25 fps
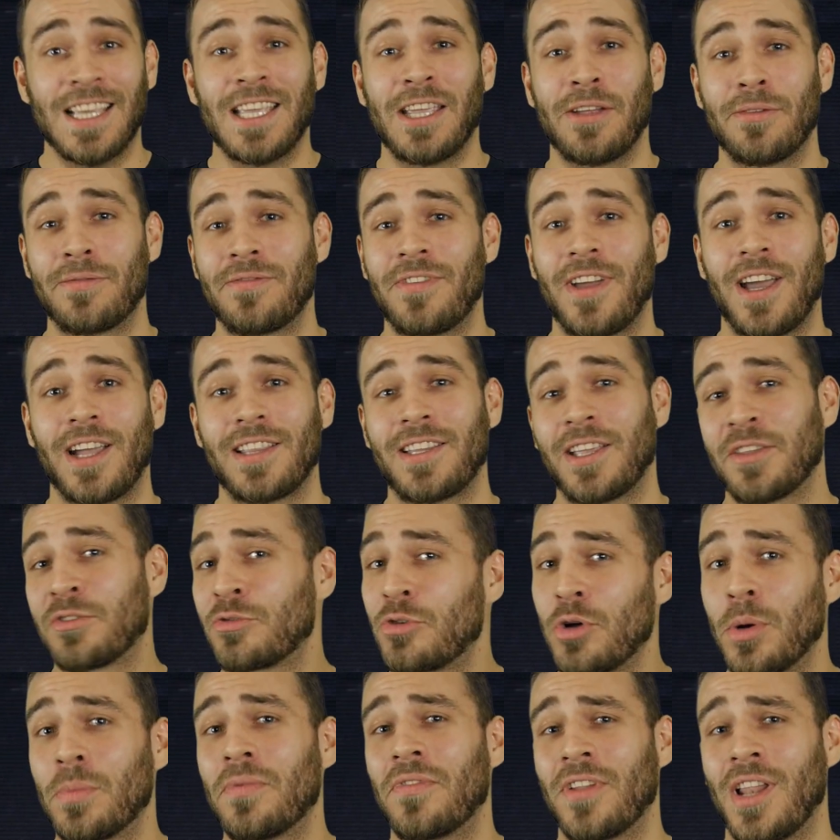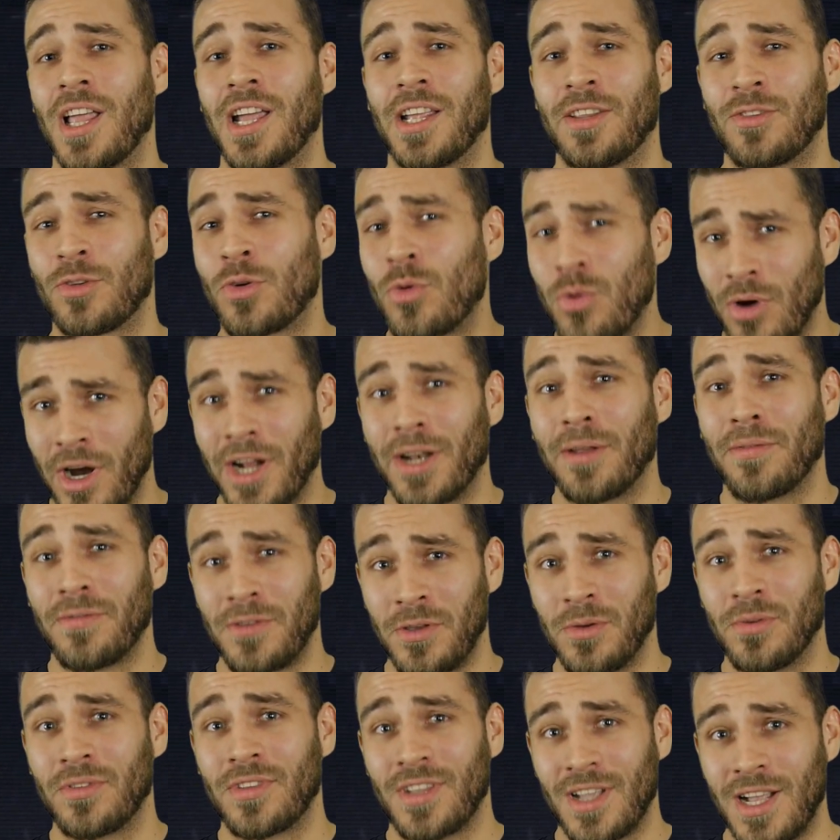In fact, I screw up the lines quite a
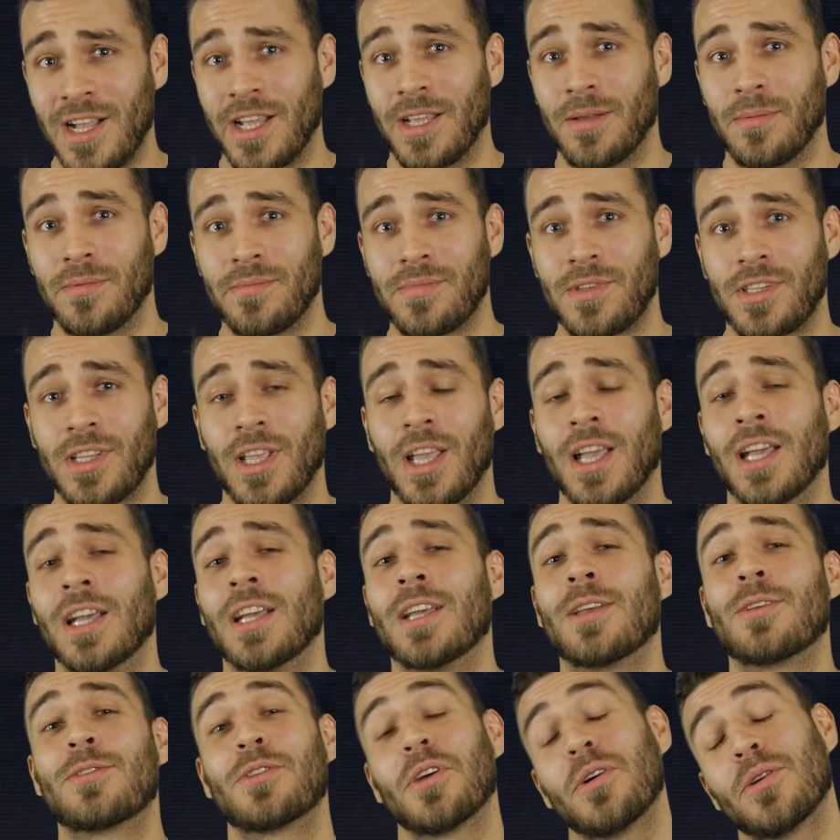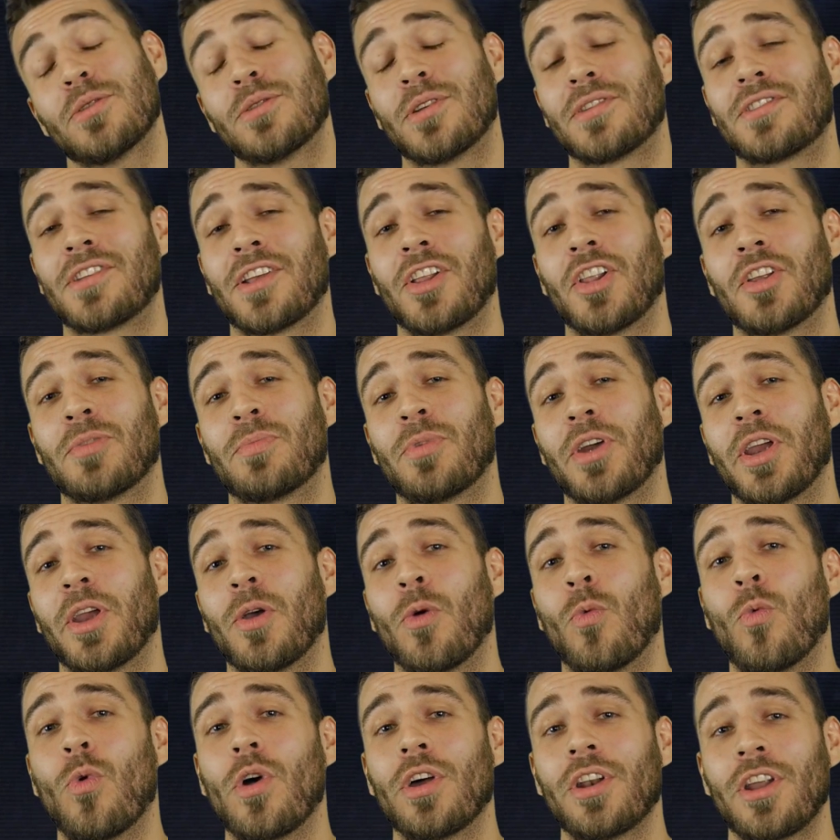few times. So to
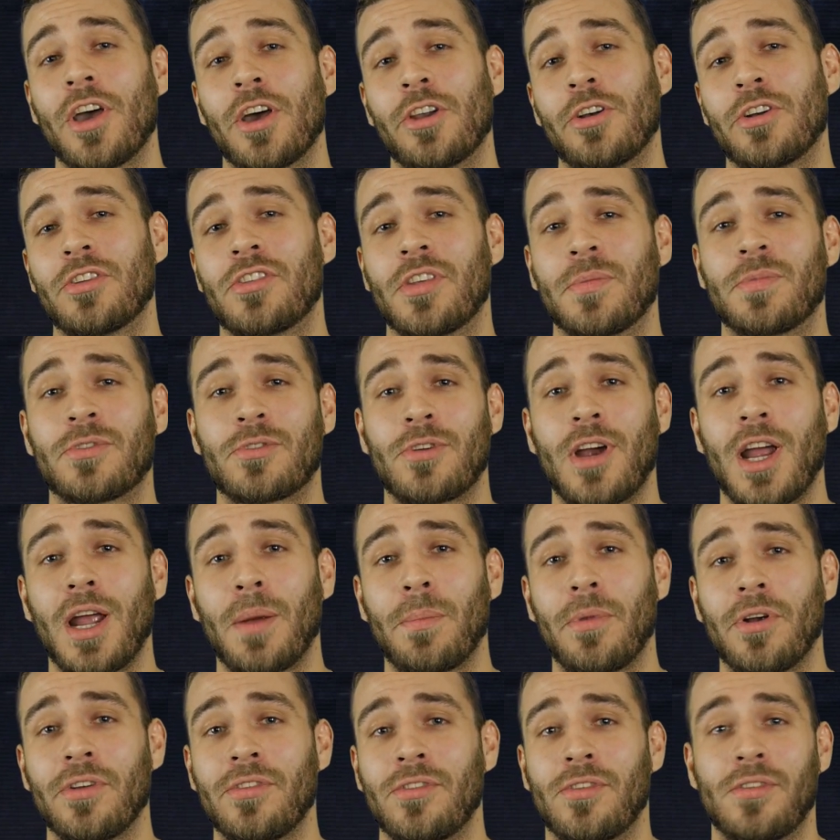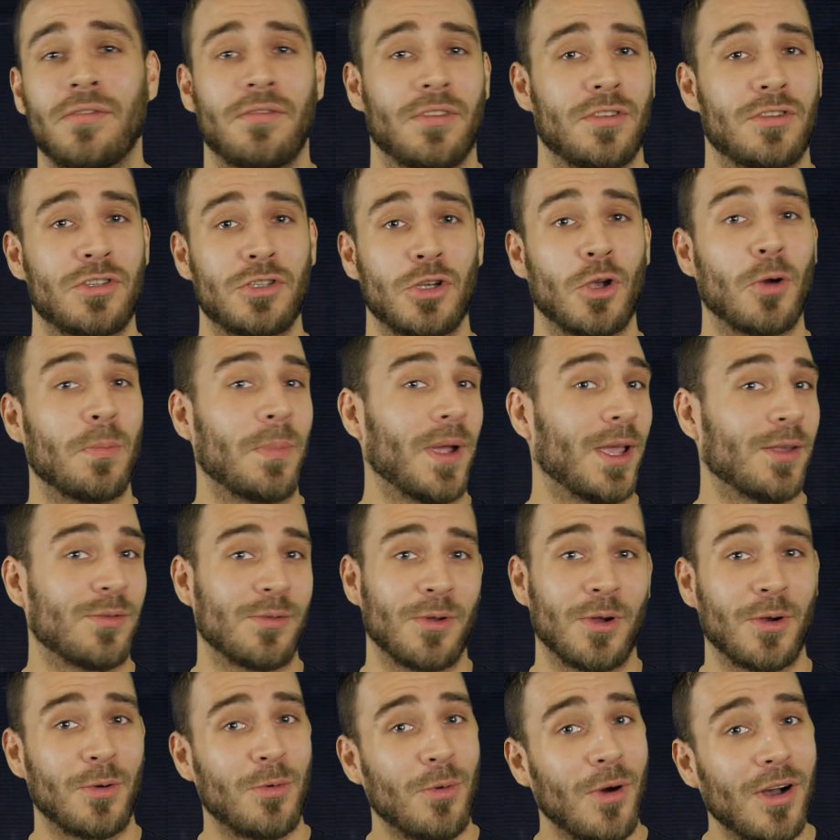celebrate 100 subscribers to this show based
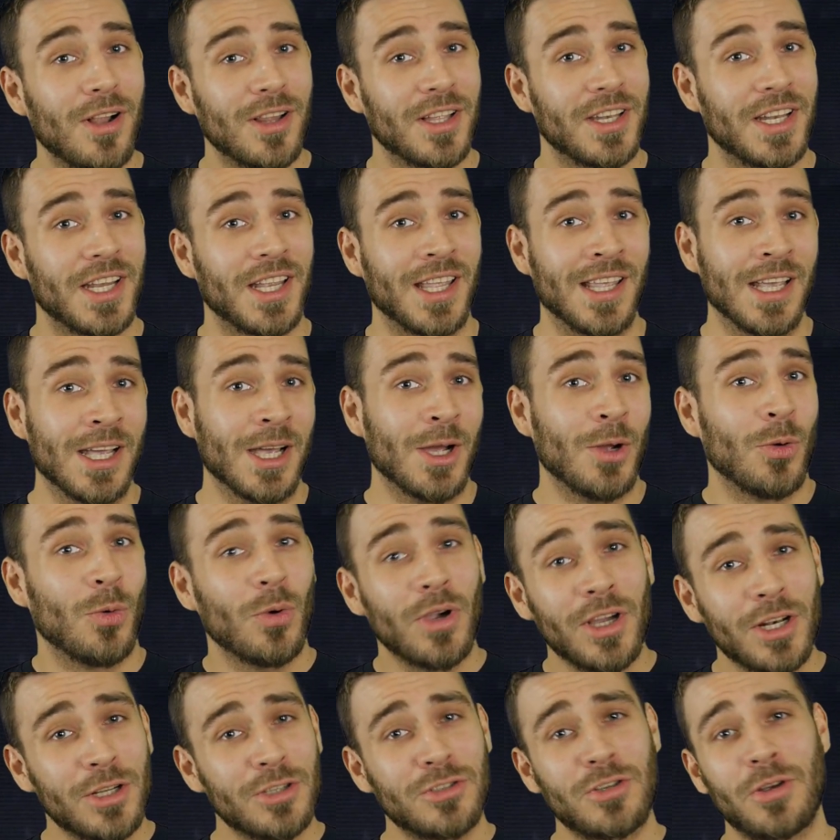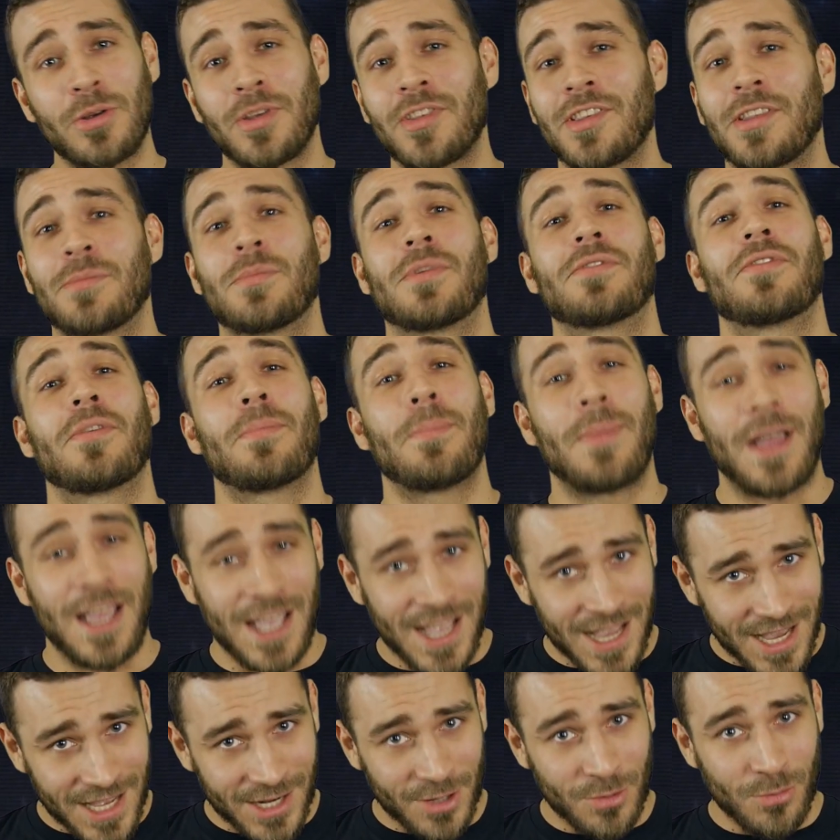on quality, we're gonna show you some of the
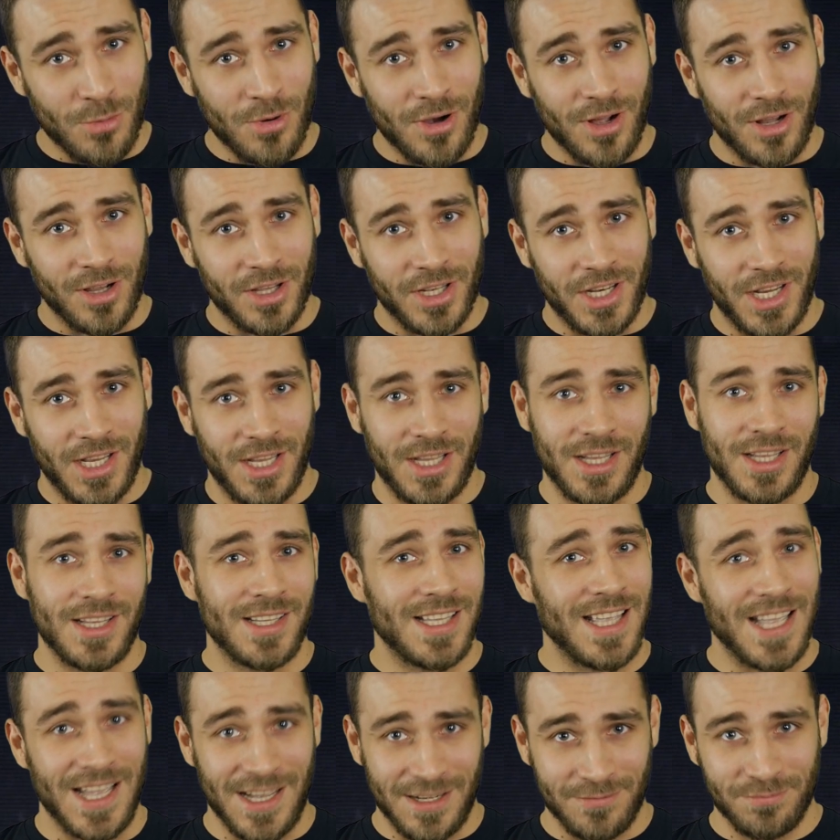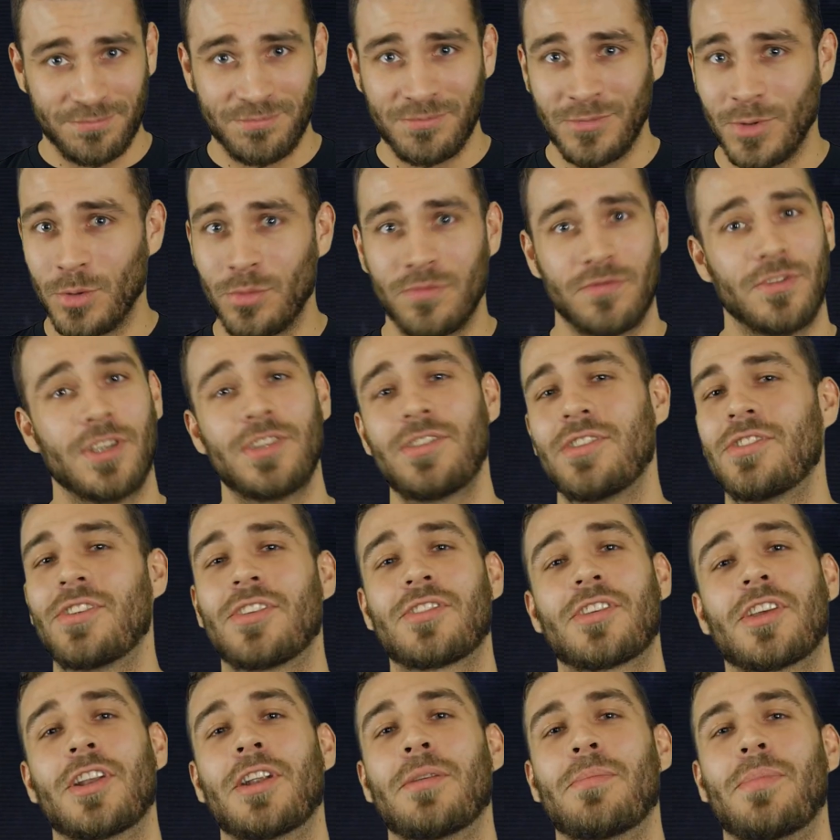bad quality. Yeah, this is
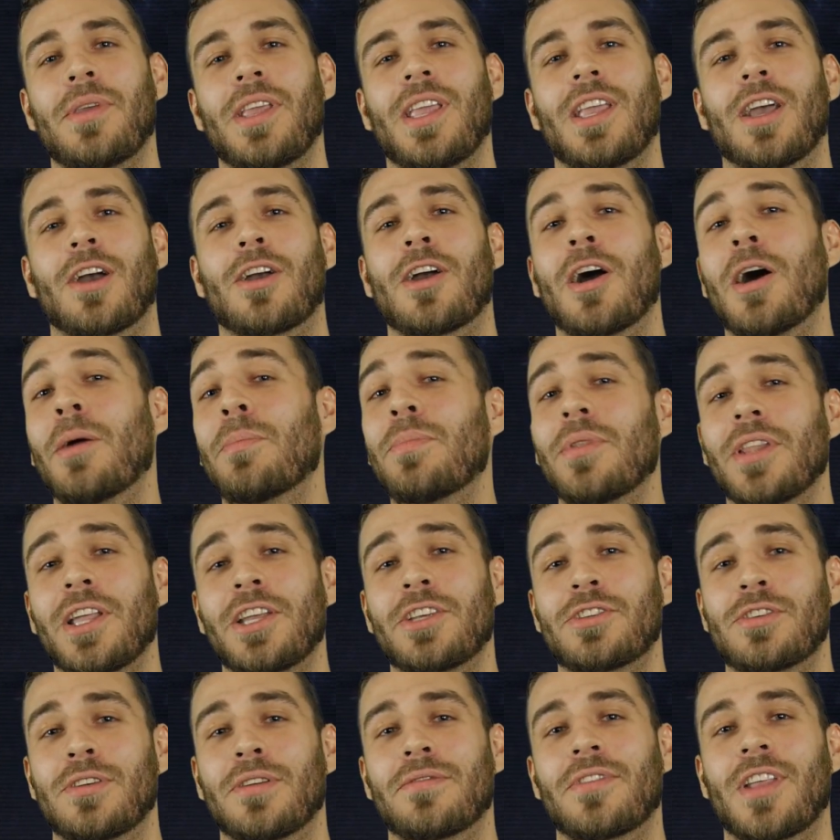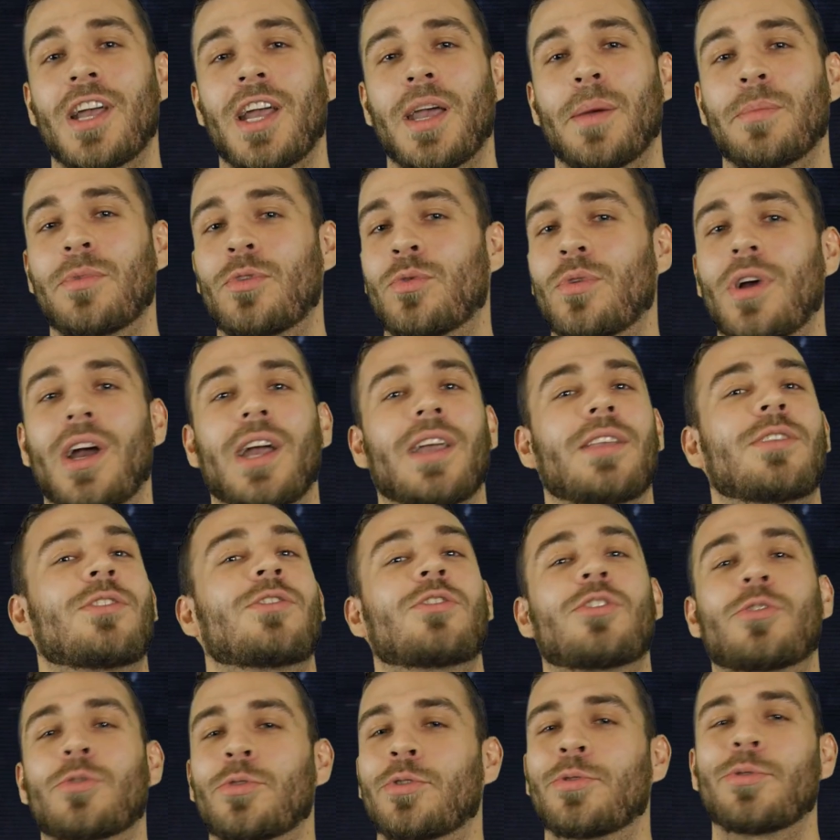just gonna be a compilation of times where I
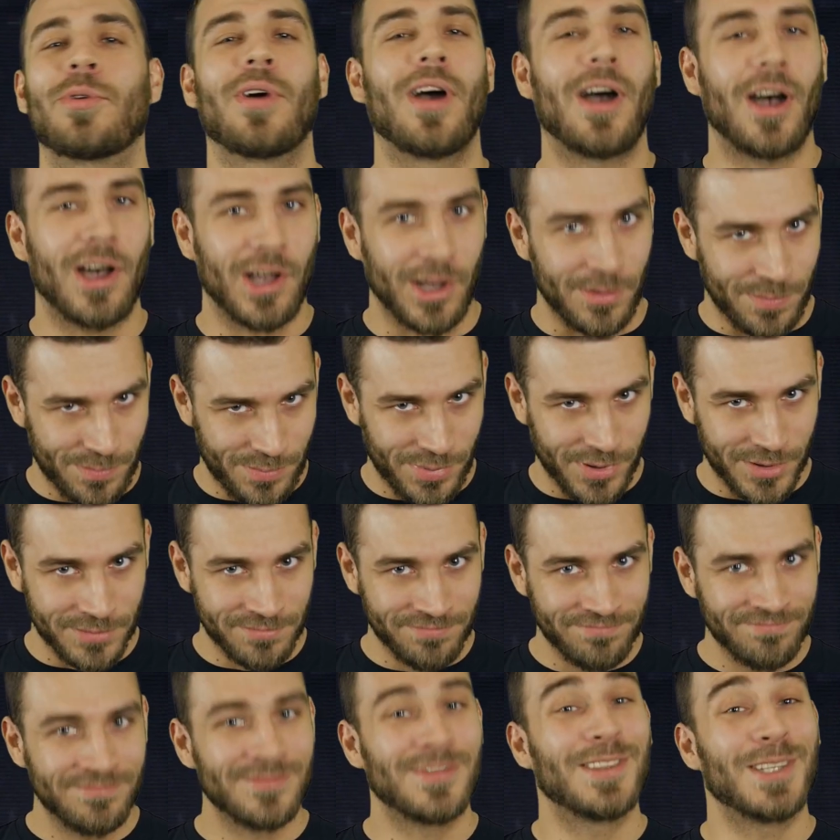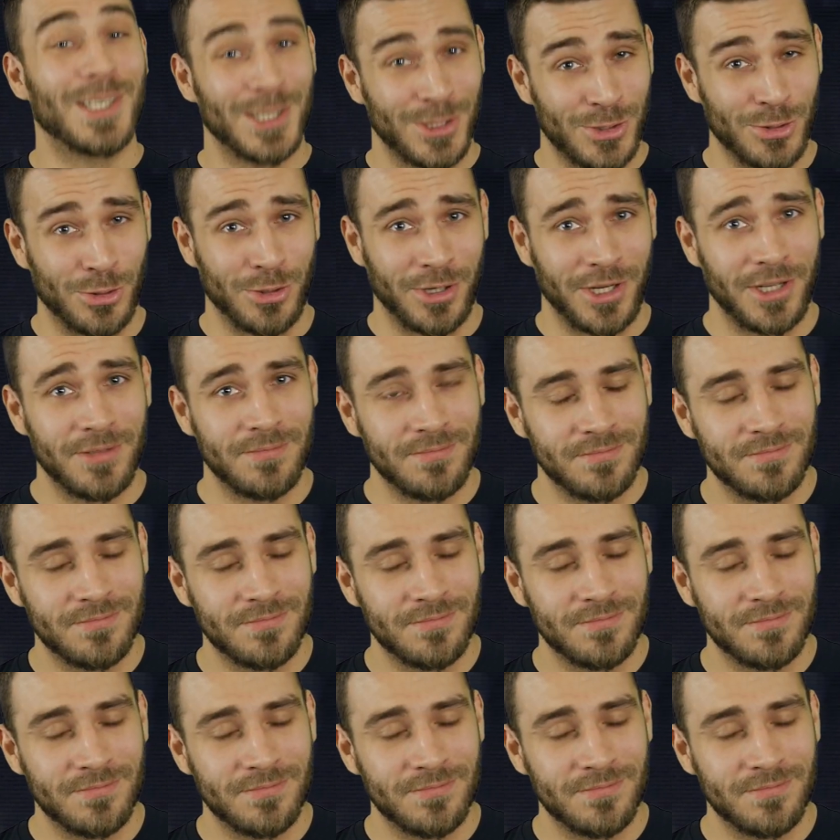screw up. Enjoy.